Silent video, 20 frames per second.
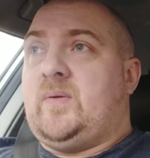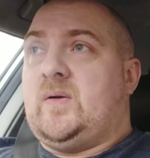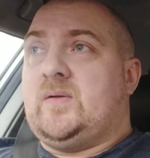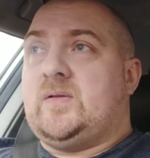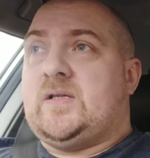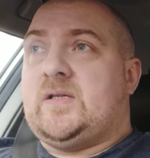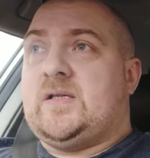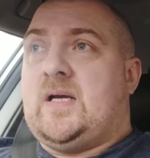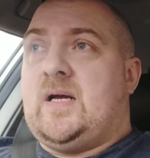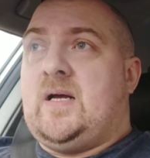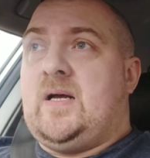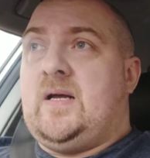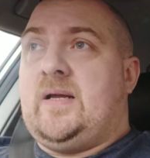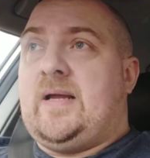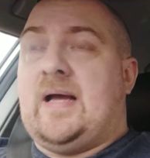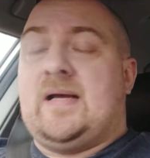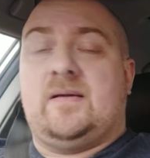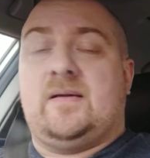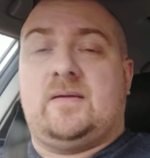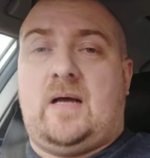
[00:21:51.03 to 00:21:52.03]
But
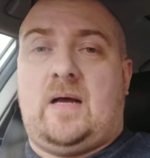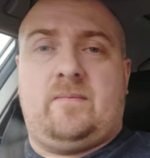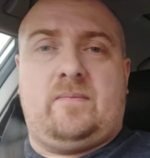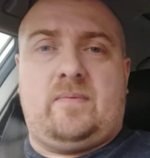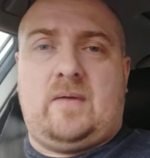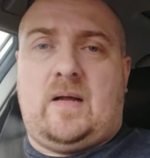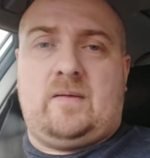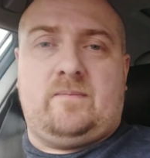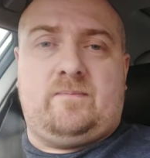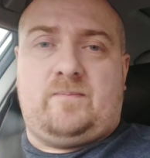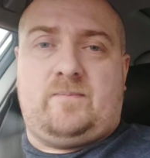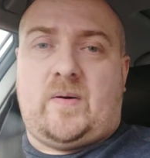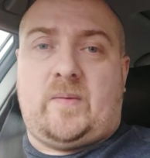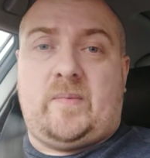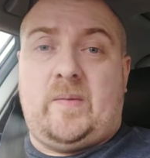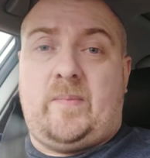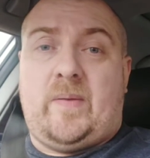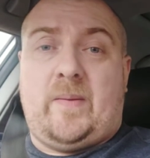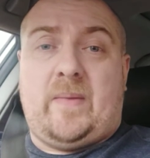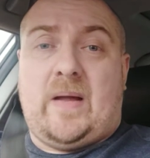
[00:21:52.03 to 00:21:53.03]
yeah, I'll
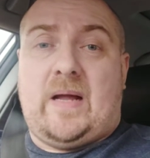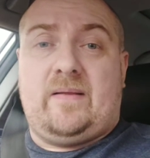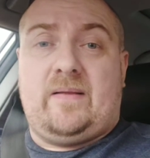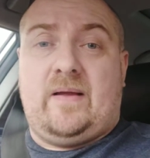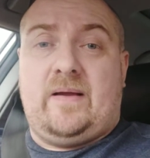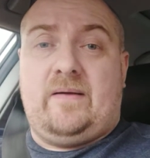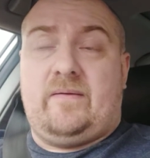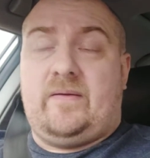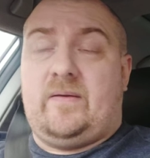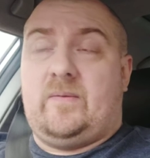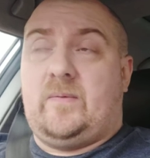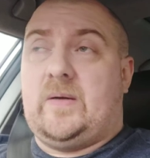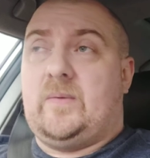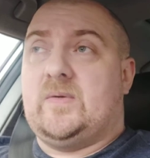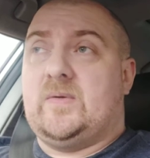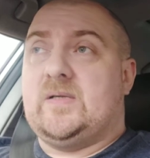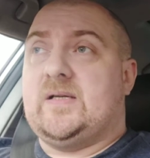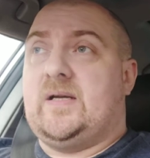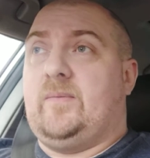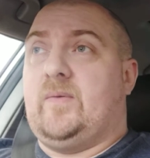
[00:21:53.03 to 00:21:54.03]
probably be back later in the week
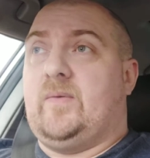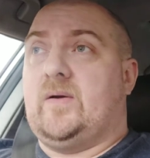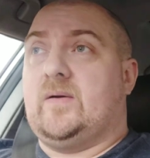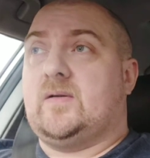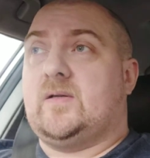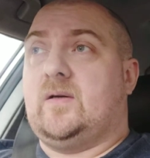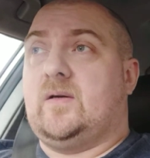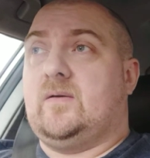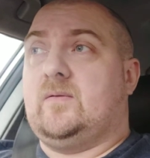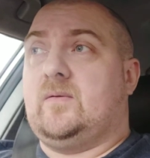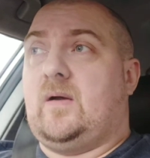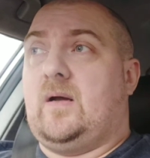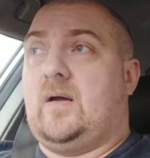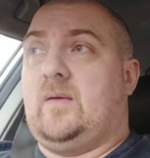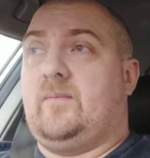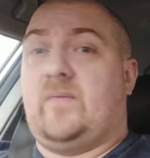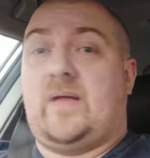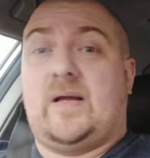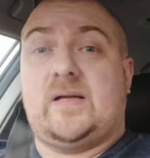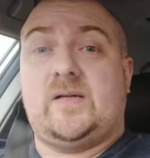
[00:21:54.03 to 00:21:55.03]
with Seberg. So
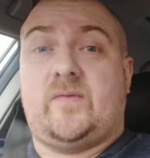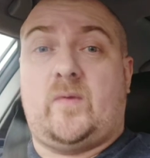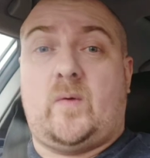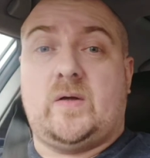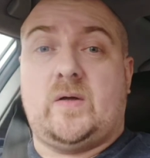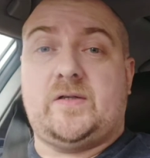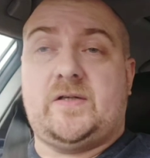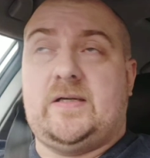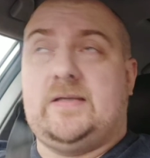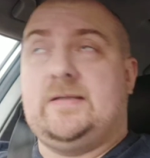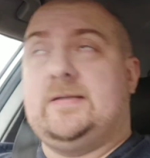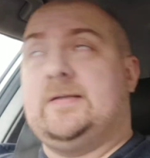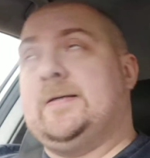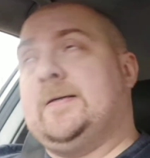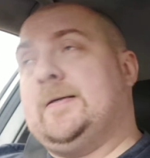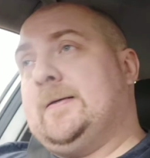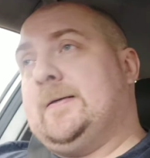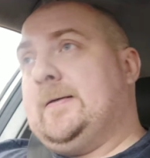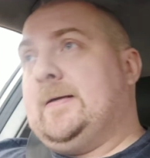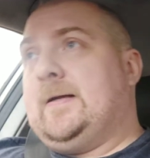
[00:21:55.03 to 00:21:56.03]
thanks for watching,
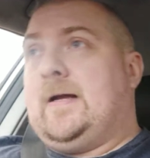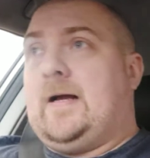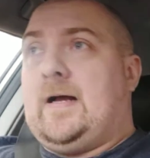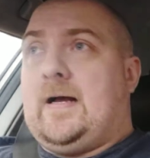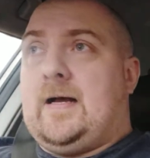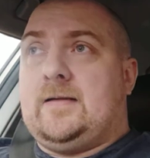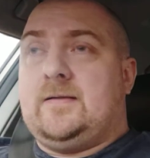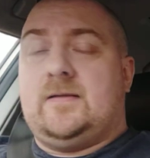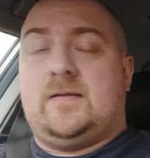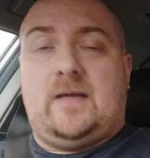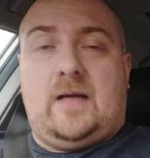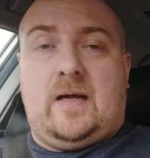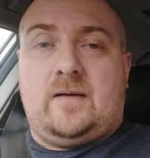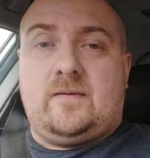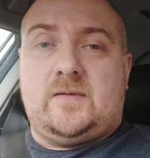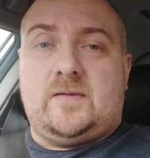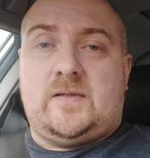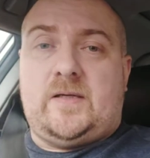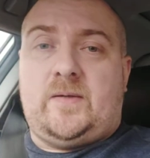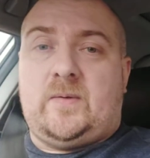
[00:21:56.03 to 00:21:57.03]
and
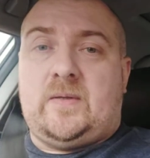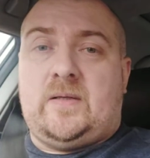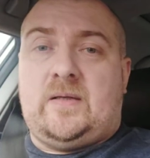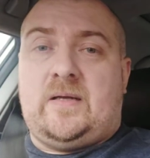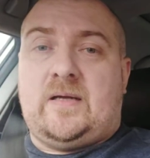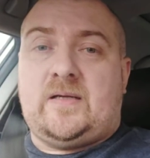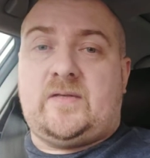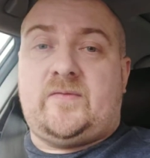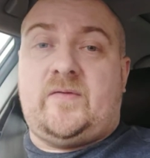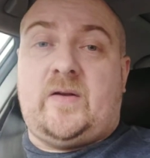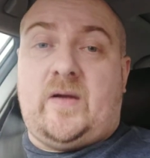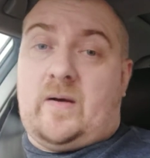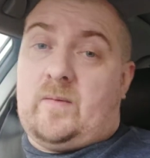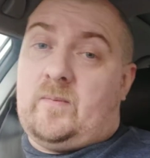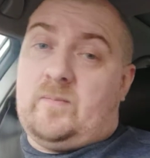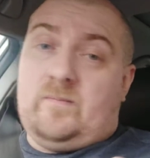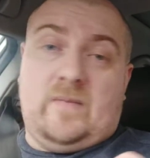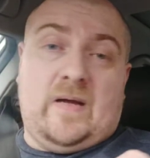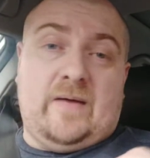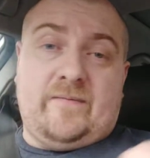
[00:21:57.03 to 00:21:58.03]
I'll see you on the next video.
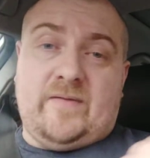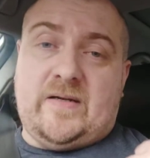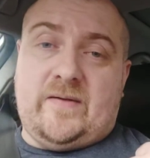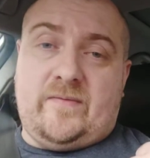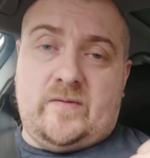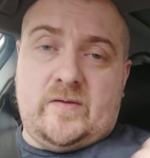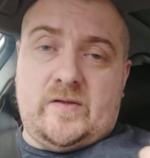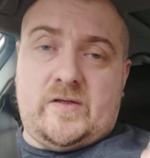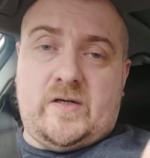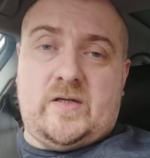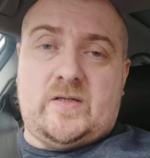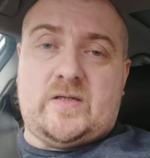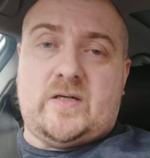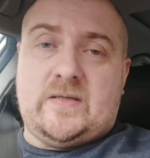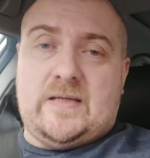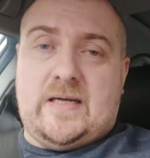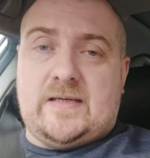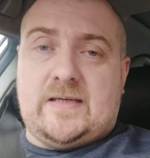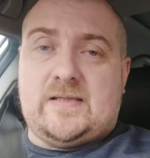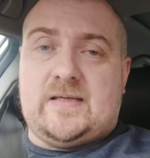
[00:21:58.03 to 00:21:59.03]
I'll have a different shirt
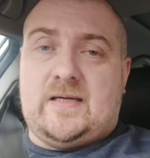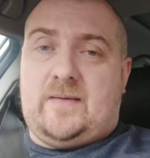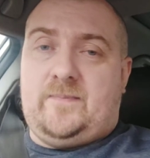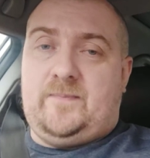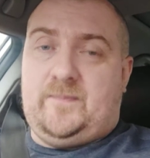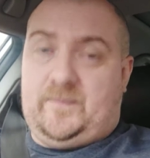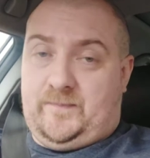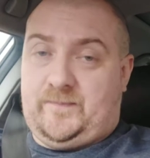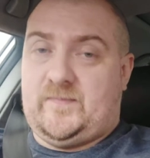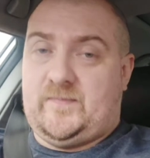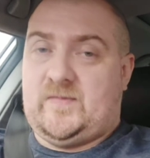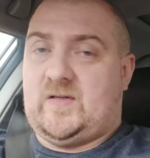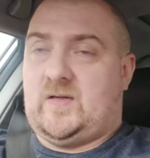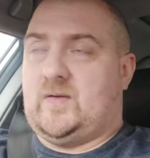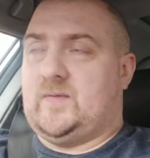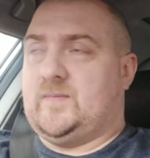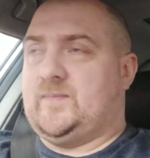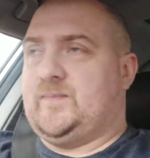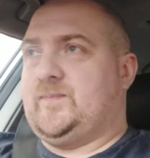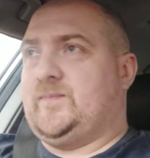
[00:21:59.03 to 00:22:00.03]
on next time.
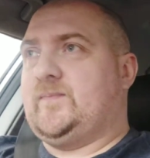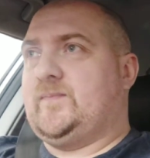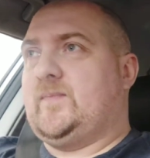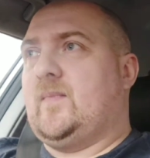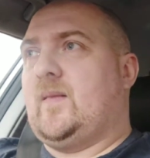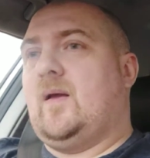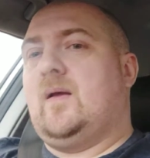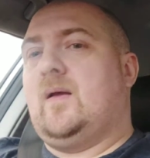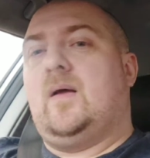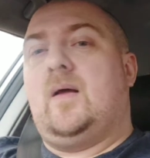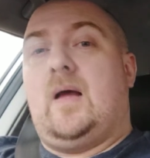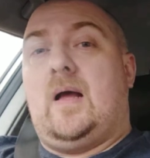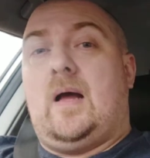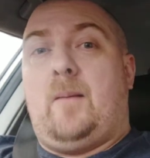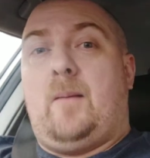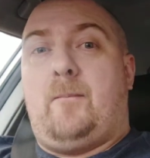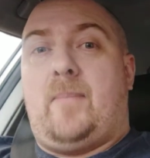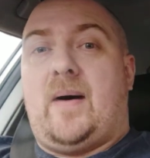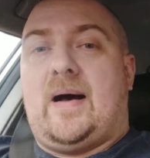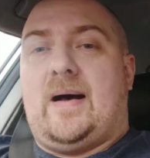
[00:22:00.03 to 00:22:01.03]
So
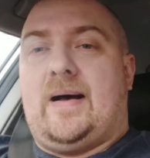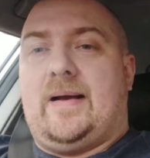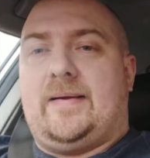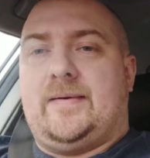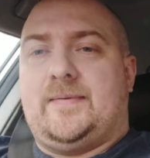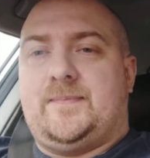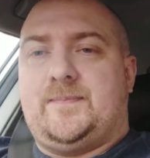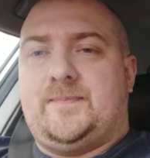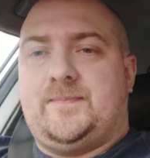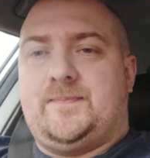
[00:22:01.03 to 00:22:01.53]
bye.